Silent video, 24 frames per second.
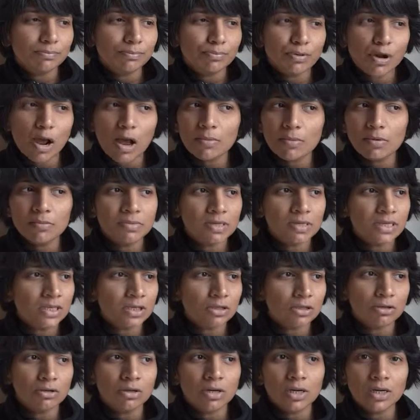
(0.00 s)
probably you
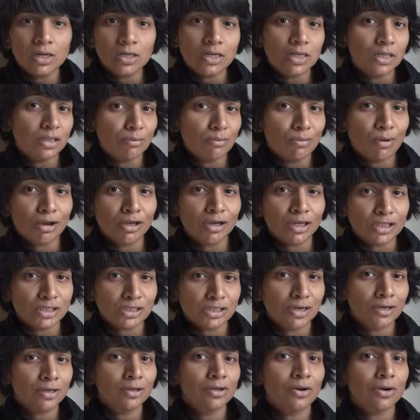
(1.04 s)
know early in the morning is
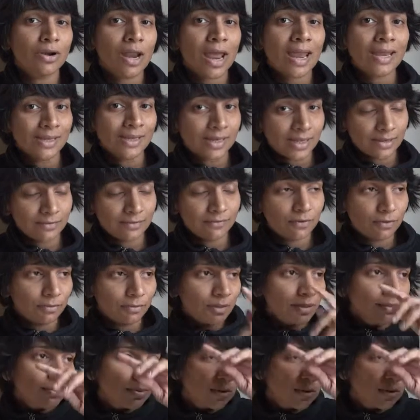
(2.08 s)
not a good idea for me